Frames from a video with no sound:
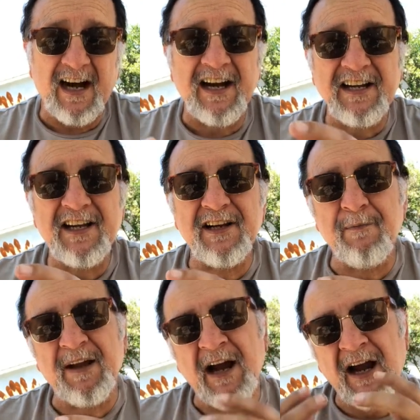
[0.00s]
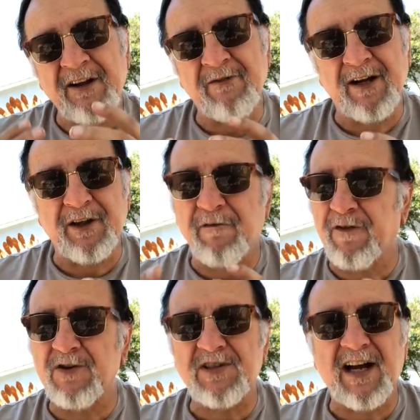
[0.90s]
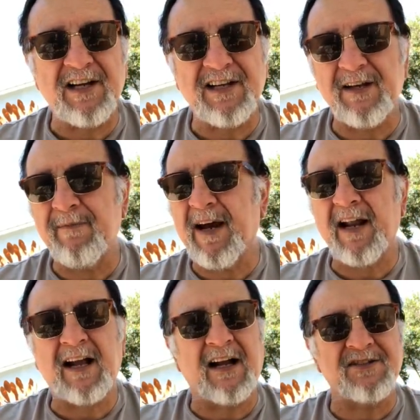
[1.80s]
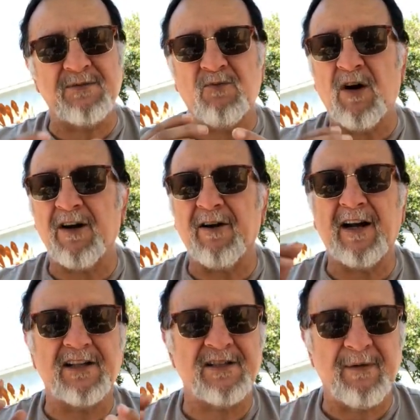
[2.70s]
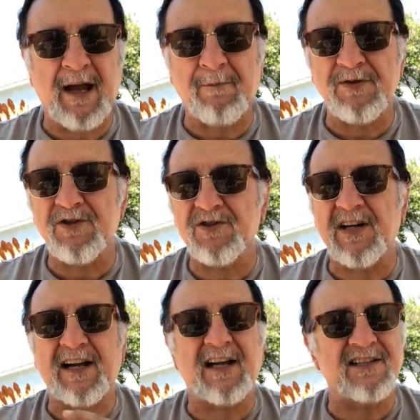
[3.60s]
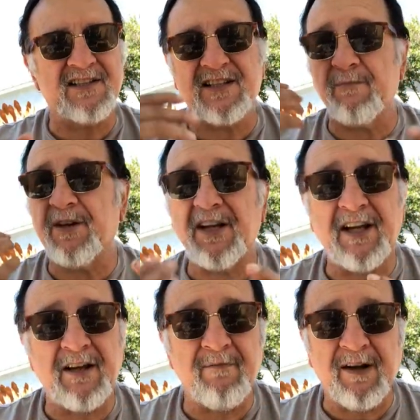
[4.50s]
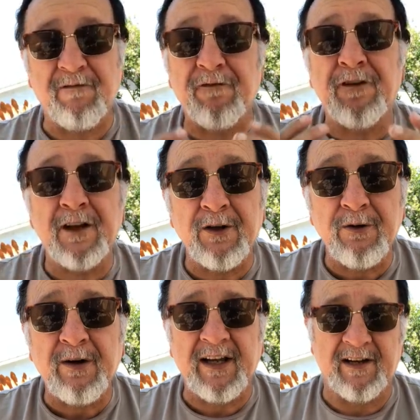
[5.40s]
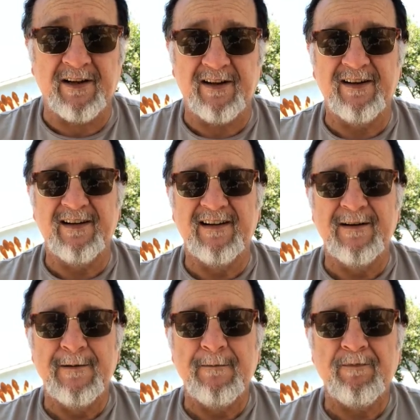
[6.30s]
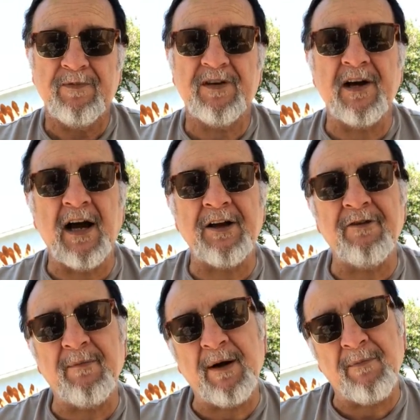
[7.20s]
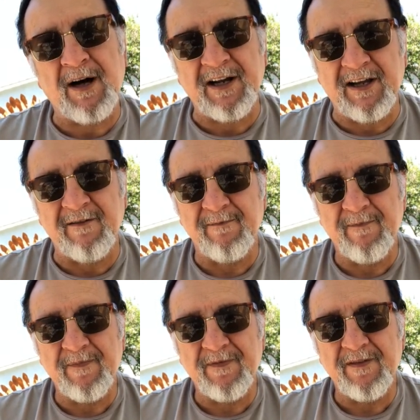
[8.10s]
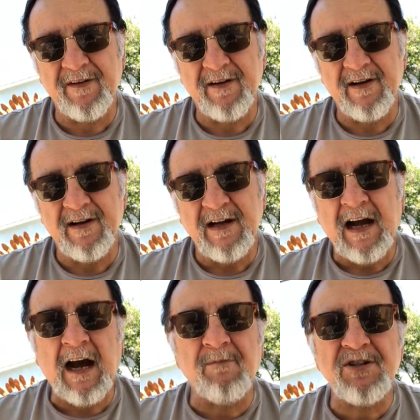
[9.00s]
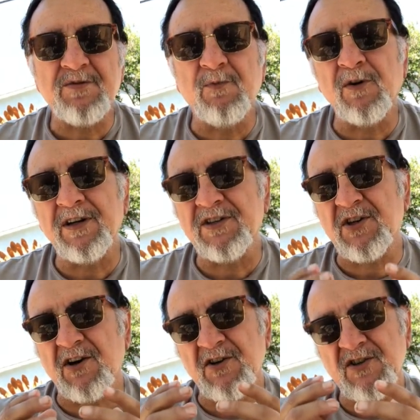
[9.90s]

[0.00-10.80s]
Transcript: I needed to be hydrated. The first thing I did, man, I got some water. I got some apple juice. I got something in me, fluid, to hydrate my body. How much more does our